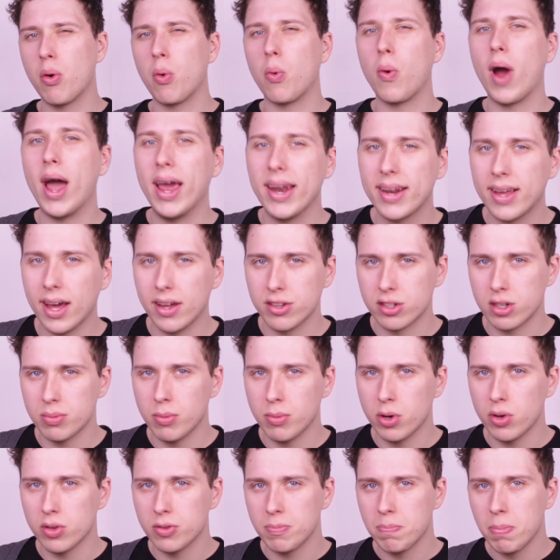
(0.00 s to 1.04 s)
the right
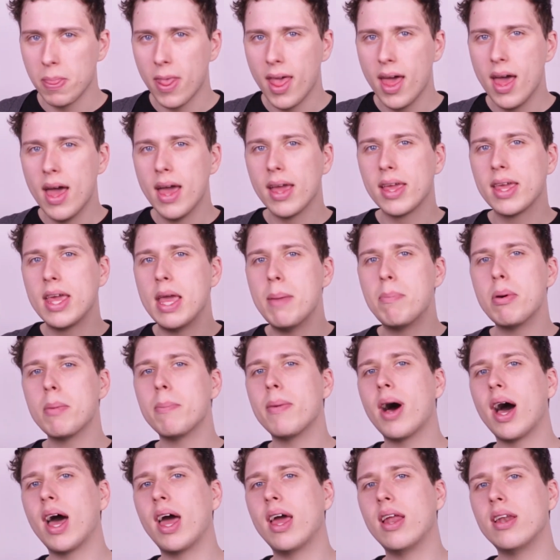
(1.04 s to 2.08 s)
customers. Keep in
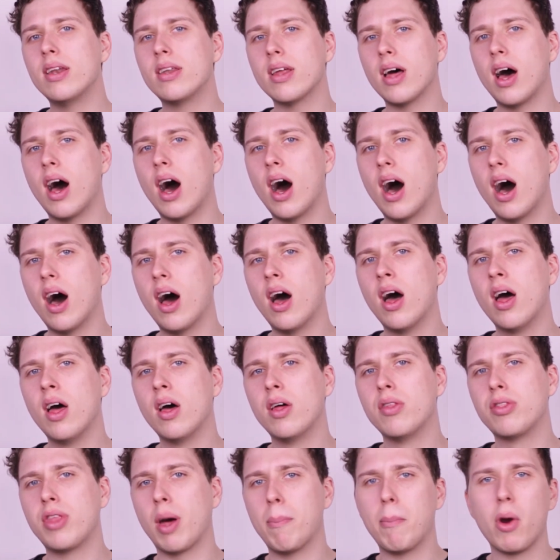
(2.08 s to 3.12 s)
mind
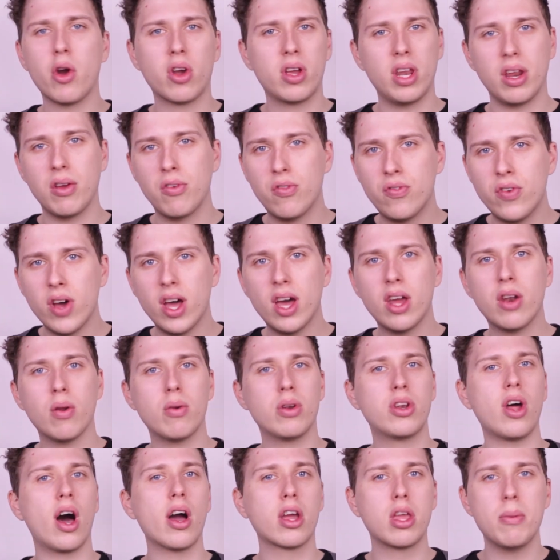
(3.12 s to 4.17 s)
that marketing fit,
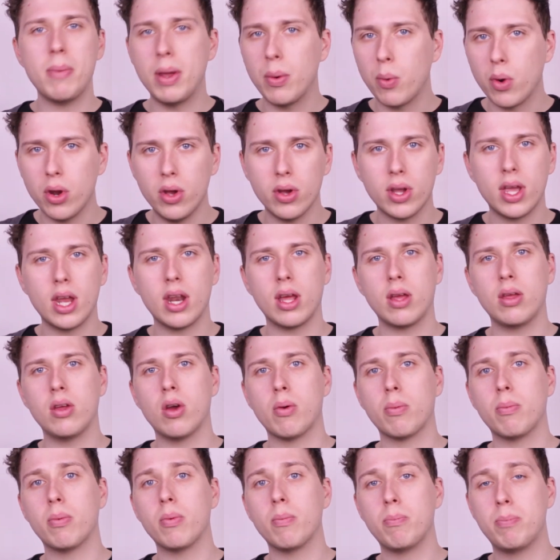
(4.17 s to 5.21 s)
document where you're getting your
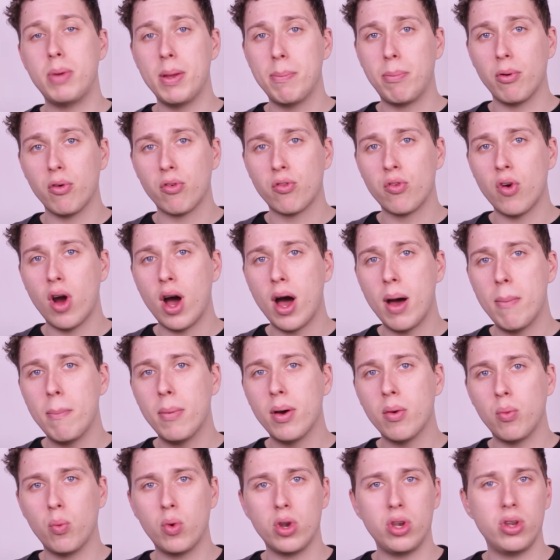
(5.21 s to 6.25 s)
people
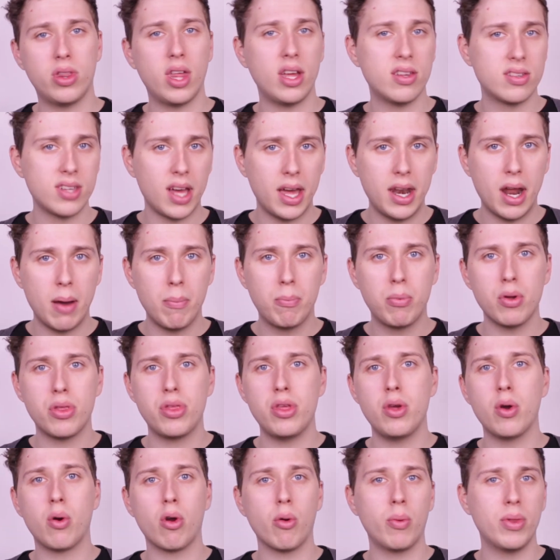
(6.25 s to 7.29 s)
from when they sign up with
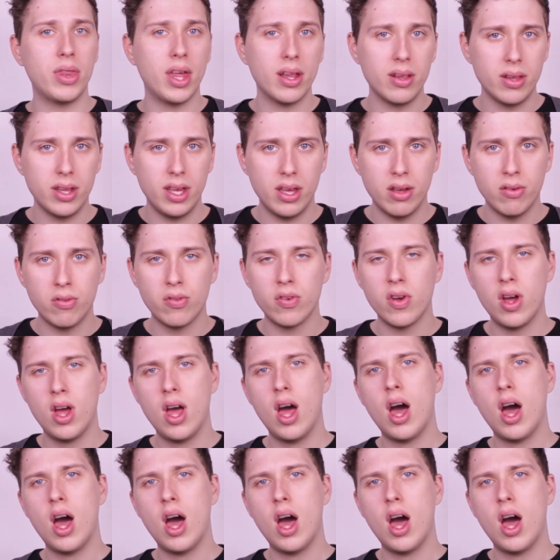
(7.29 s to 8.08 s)
you or when they leave,